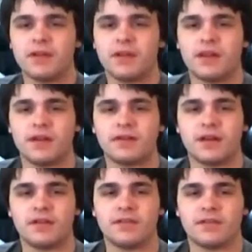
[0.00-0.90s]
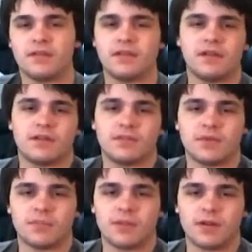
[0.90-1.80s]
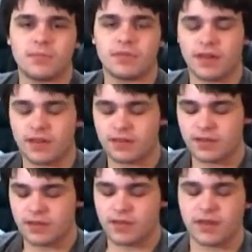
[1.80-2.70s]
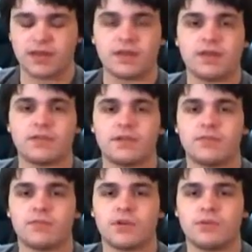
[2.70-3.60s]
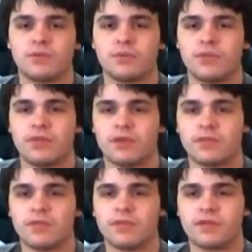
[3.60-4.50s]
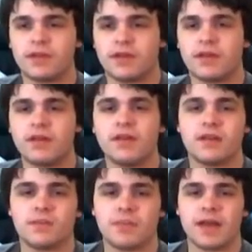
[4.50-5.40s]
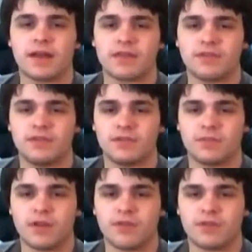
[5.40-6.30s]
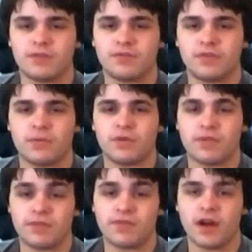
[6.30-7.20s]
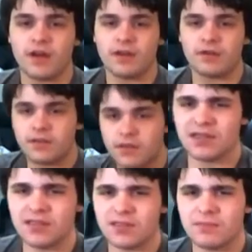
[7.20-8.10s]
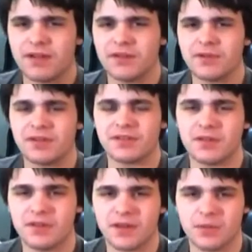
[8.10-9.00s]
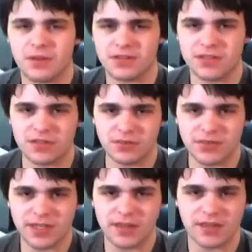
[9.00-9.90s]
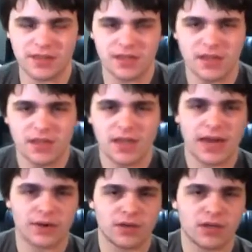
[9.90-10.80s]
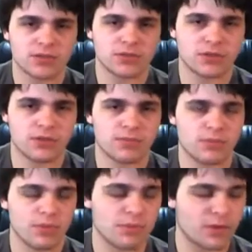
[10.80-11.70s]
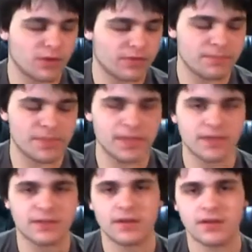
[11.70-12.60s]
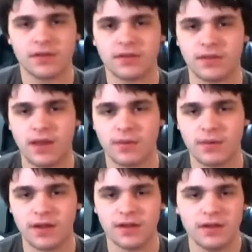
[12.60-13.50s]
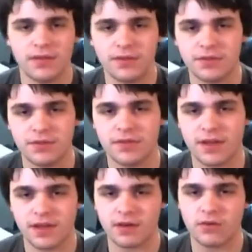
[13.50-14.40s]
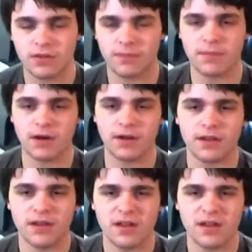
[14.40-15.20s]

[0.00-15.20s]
and decides that he doesn't want to put up with that, and he goes and recruits Winthorpe so they can get back at the Duke brothers for what they've done. By doing so, they want to get the agricultural report from Beeks, so that way the Dukes can't corner the market.